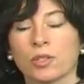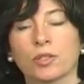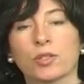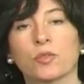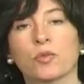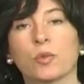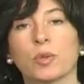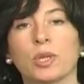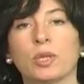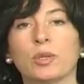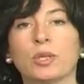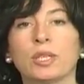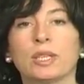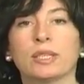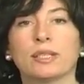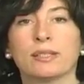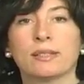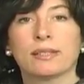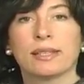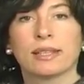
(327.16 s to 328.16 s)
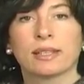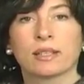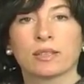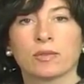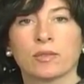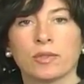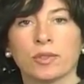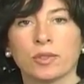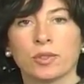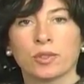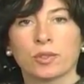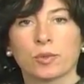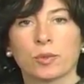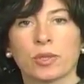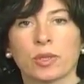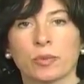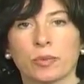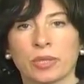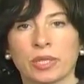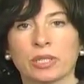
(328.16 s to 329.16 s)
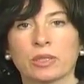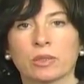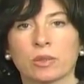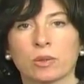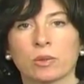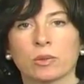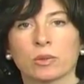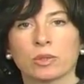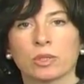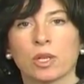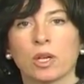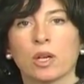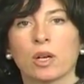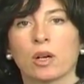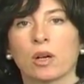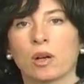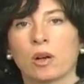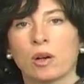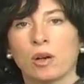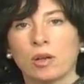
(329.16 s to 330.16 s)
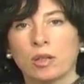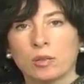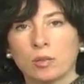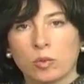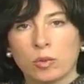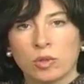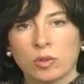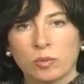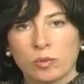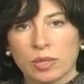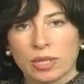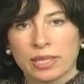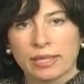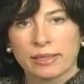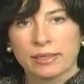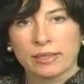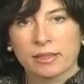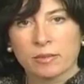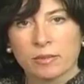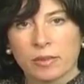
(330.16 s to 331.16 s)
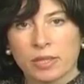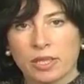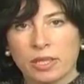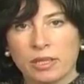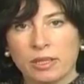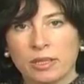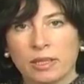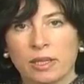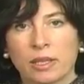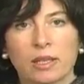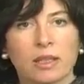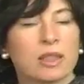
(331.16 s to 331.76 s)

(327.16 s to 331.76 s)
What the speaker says: So if we look at the second verse, we are being taught, God will bless me.